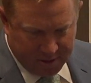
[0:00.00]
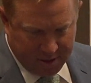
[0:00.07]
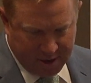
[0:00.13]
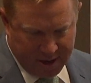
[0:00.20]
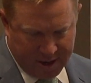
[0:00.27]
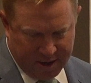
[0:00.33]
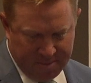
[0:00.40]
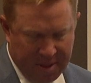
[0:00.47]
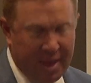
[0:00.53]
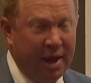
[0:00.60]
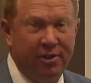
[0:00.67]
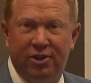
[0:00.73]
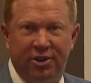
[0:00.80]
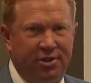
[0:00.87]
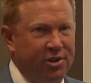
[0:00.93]
and
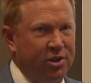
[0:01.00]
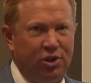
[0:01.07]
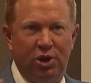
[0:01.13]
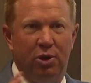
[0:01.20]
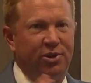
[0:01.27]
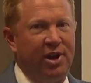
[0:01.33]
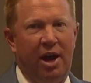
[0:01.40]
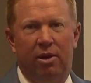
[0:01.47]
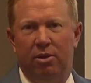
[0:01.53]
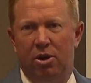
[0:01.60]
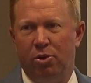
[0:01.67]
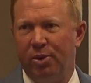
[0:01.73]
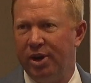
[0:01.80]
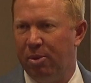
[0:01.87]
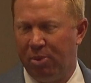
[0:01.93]
that just shows you how
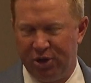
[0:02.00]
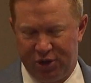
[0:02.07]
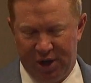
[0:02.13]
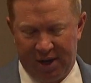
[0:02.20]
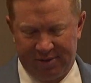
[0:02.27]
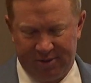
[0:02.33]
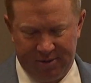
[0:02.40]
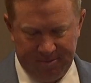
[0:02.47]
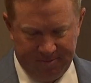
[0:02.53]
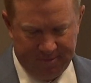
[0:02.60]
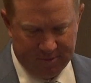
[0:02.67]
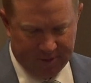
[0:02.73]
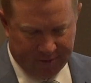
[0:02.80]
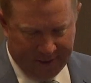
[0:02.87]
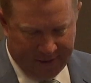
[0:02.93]
long we're going to project.
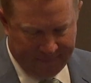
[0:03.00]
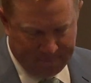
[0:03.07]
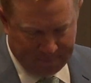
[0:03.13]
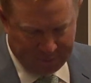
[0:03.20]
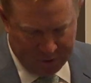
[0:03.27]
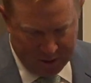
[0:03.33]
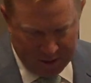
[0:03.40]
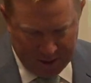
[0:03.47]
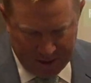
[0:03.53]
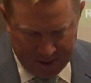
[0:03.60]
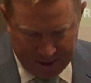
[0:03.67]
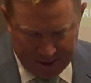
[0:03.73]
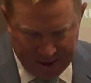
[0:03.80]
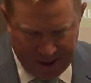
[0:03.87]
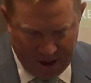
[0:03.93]
Okay,
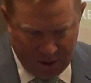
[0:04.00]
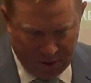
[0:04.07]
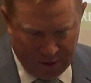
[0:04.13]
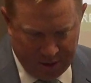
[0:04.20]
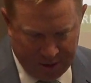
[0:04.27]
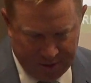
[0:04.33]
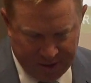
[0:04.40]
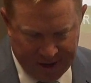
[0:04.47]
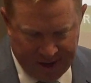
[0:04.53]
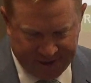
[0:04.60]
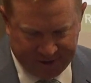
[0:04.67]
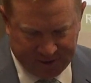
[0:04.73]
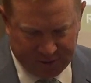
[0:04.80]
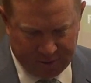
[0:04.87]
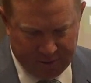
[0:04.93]
now the
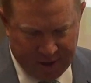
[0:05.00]
next